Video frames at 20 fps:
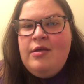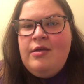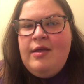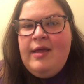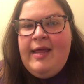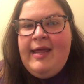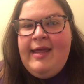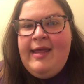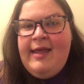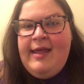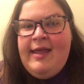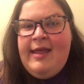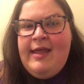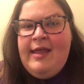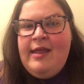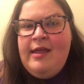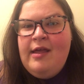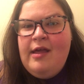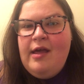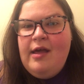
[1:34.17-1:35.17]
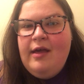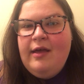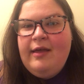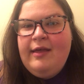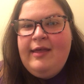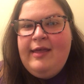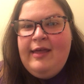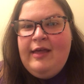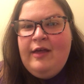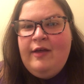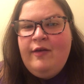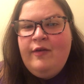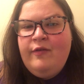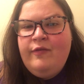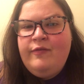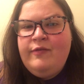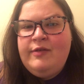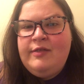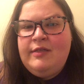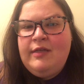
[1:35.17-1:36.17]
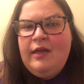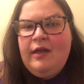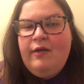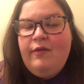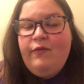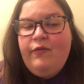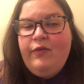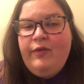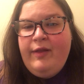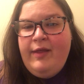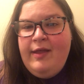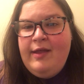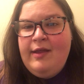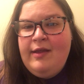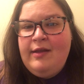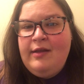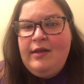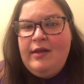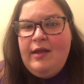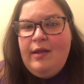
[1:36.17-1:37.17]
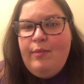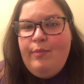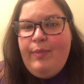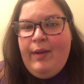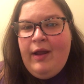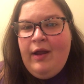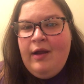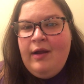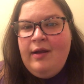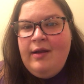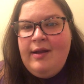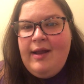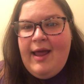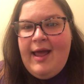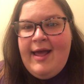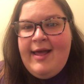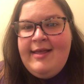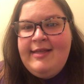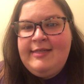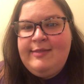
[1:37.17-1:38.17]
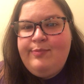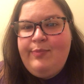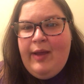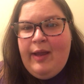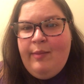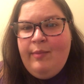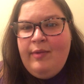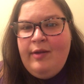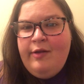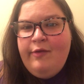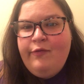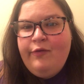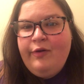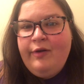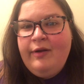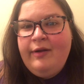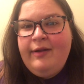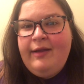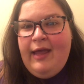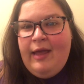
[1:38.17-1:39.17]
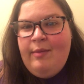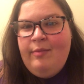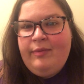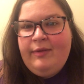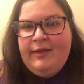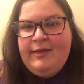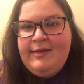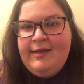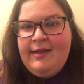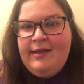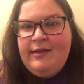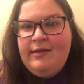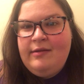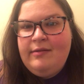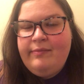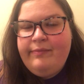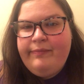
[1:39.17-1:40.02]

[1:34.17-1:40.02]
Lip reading: he gives Flynn Barrett as payment for a gambling debt.